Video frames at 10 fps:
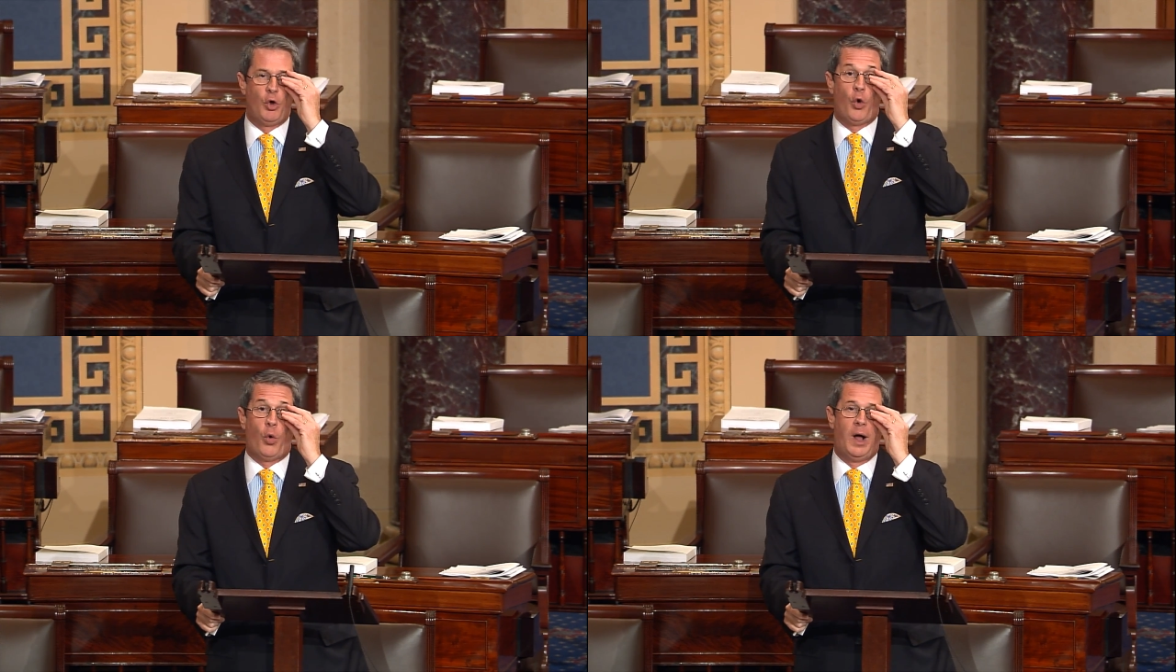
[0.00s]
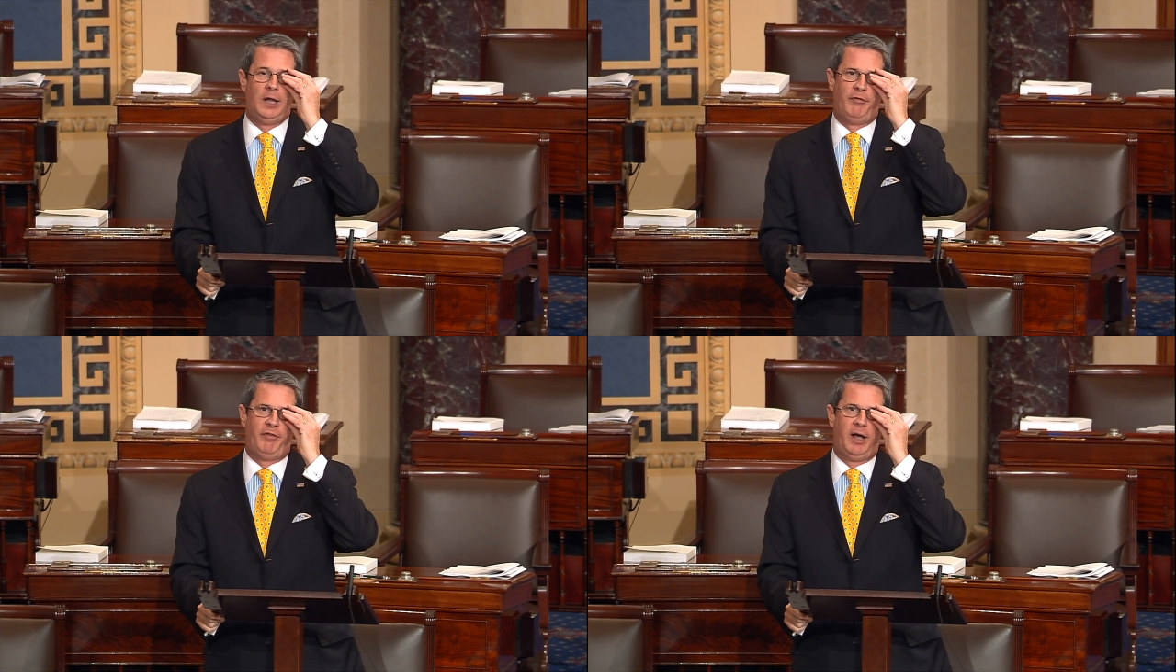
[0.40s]

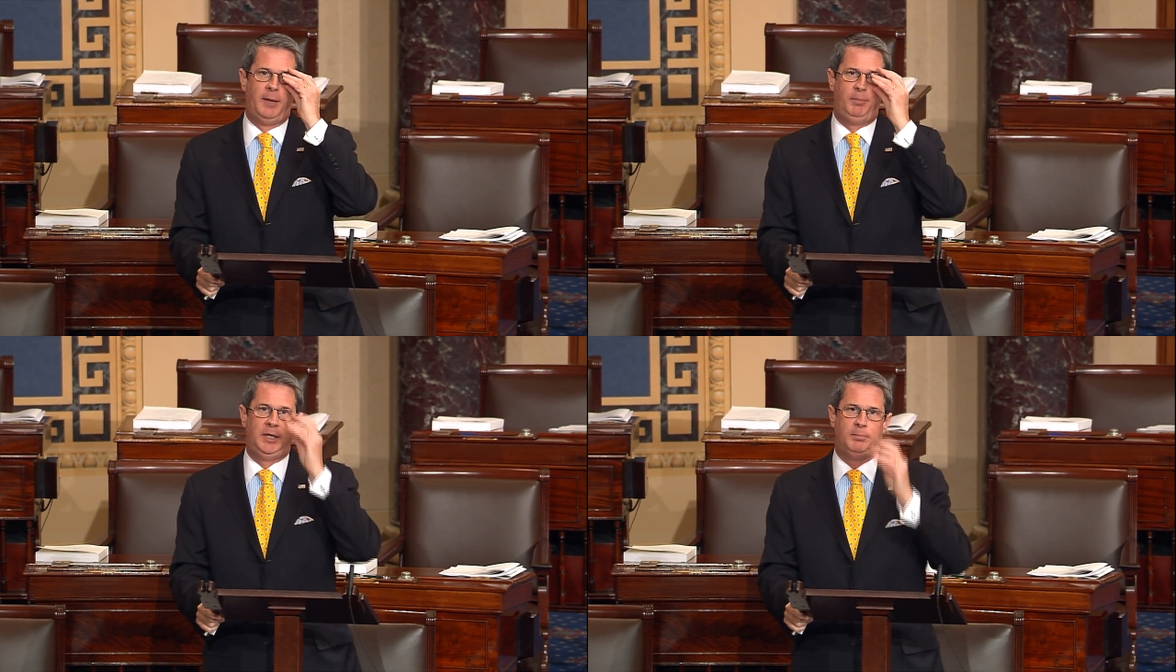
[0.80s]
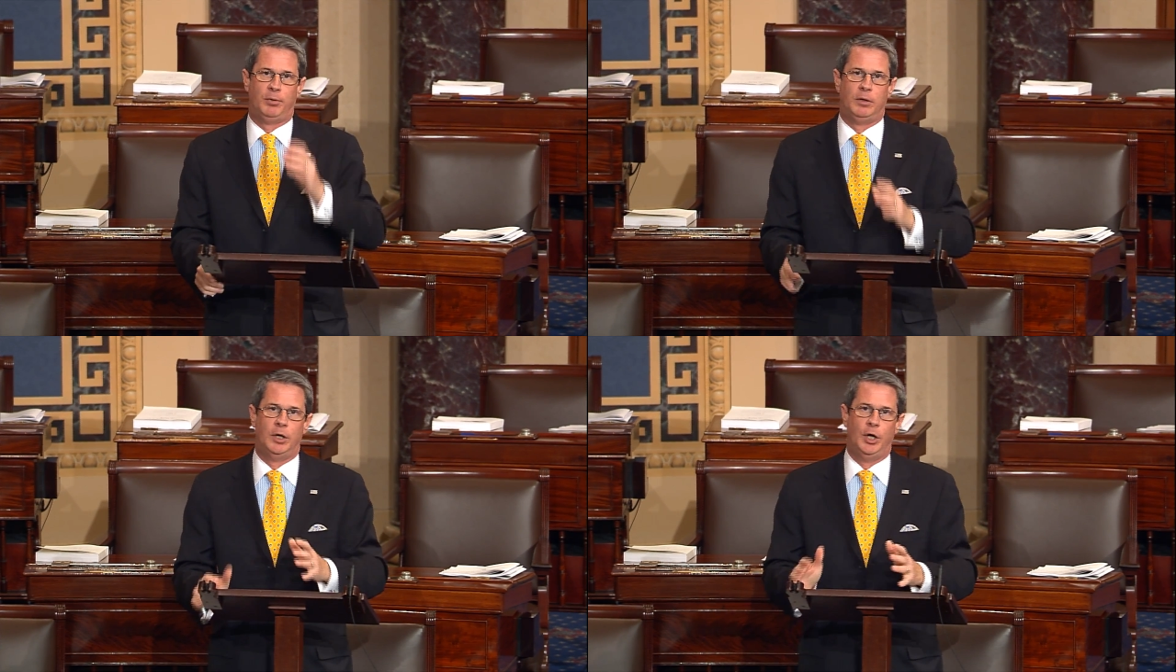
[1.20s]
qualified
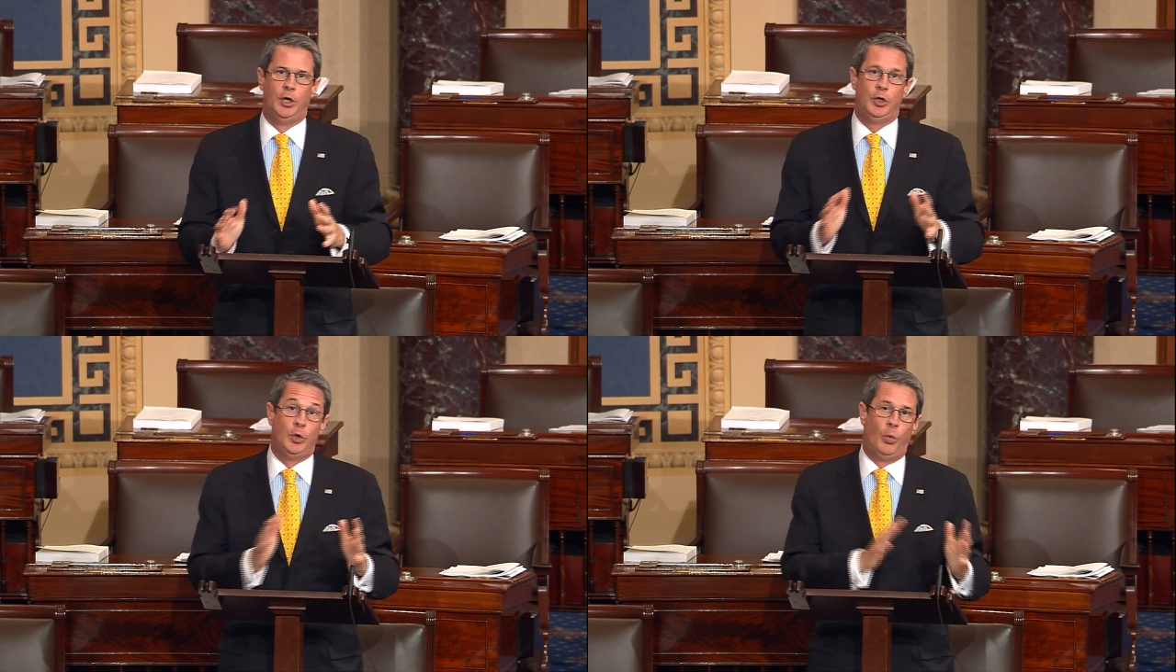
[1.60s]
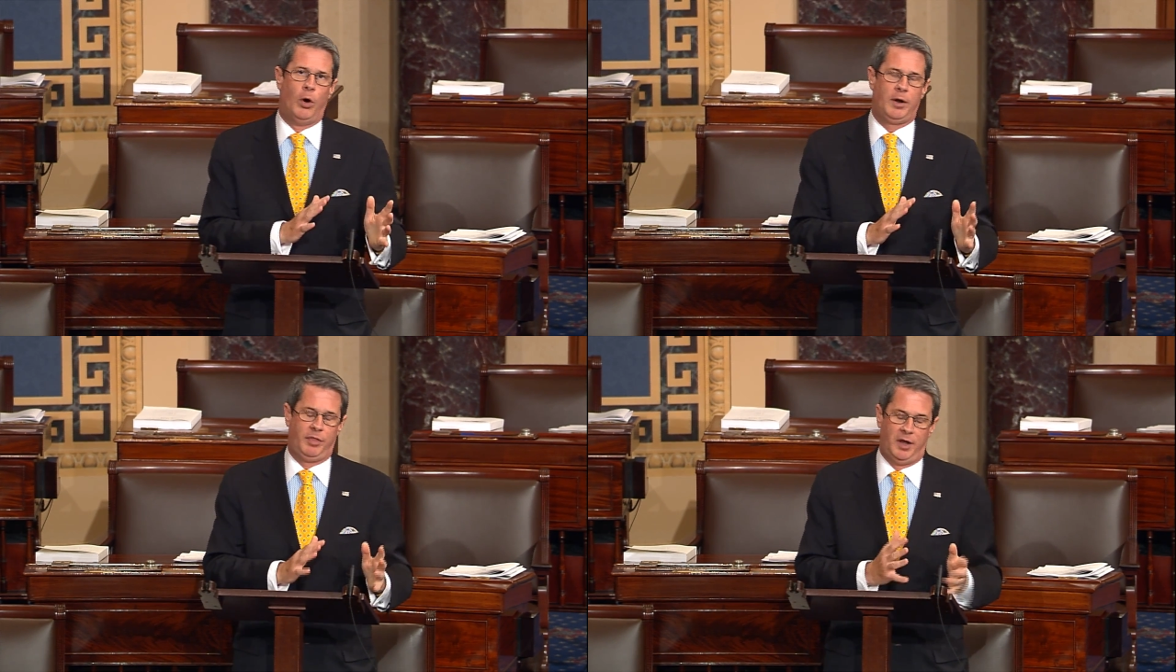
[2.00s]
people who
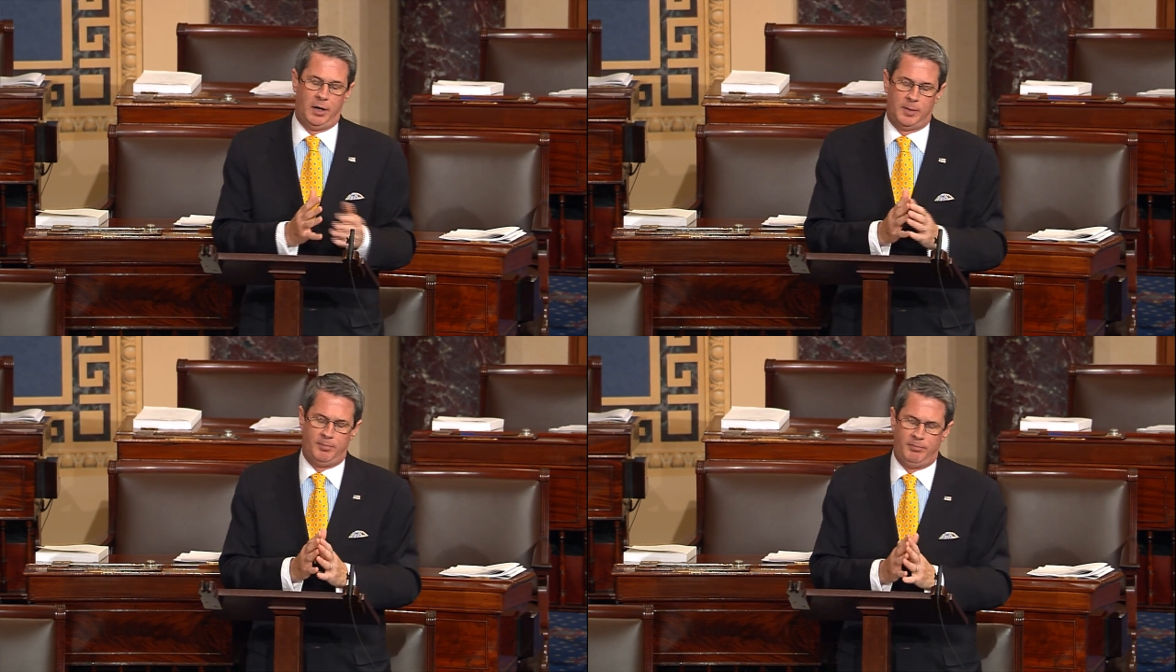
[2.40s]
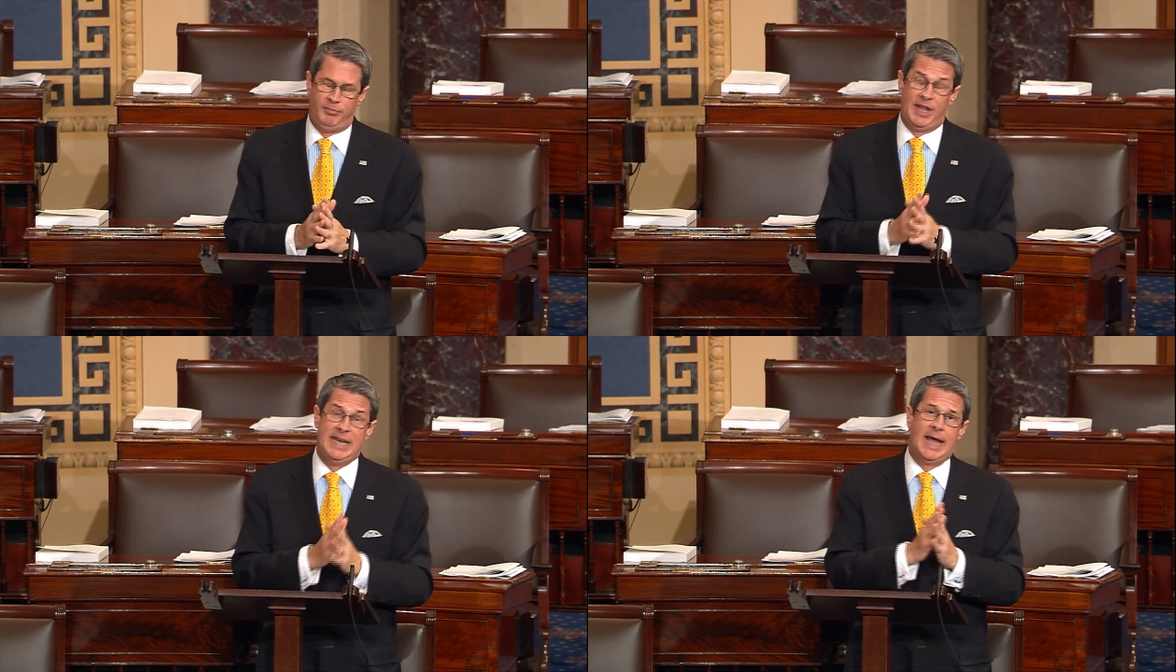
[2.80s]
work there.
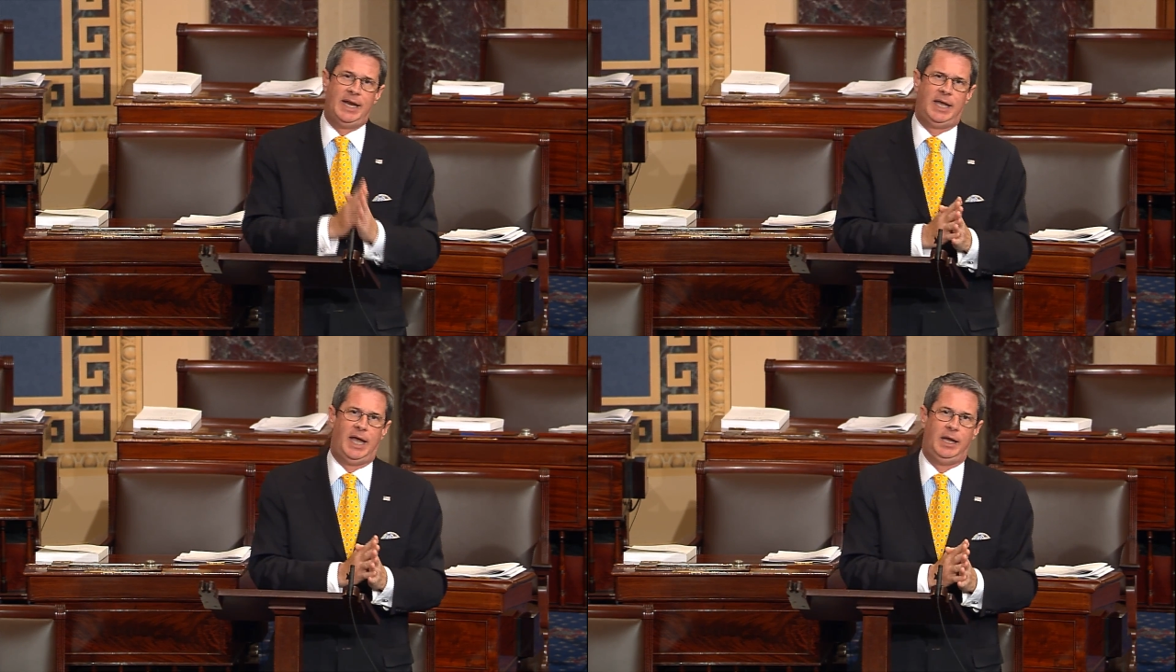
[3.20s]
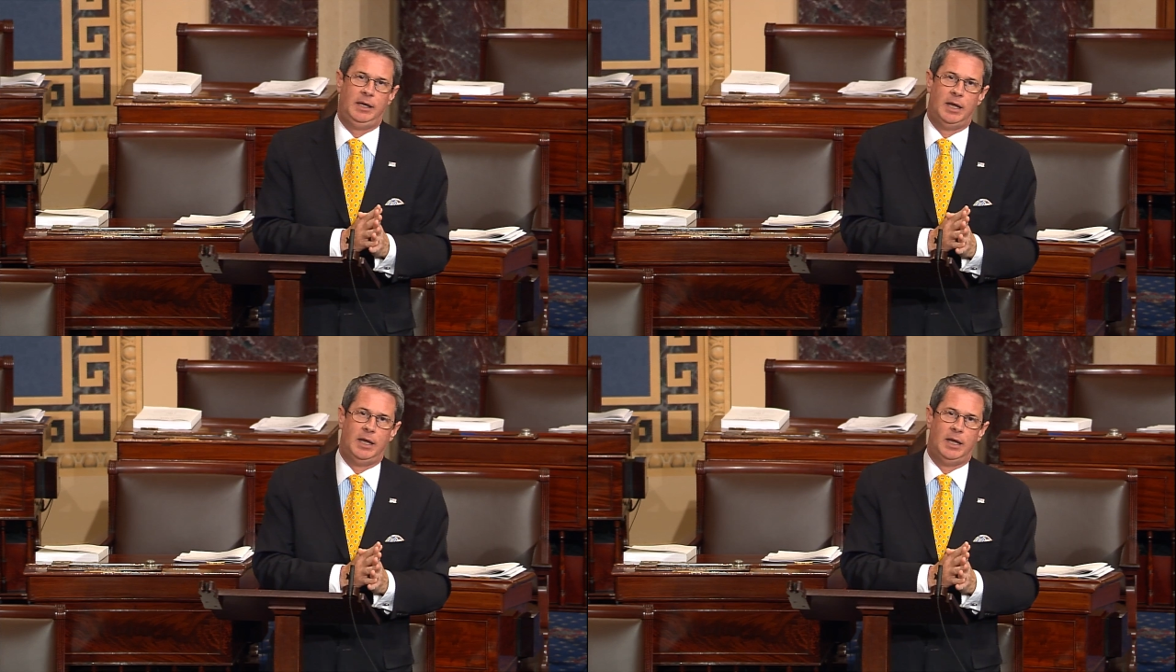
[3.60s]
They're dedicated.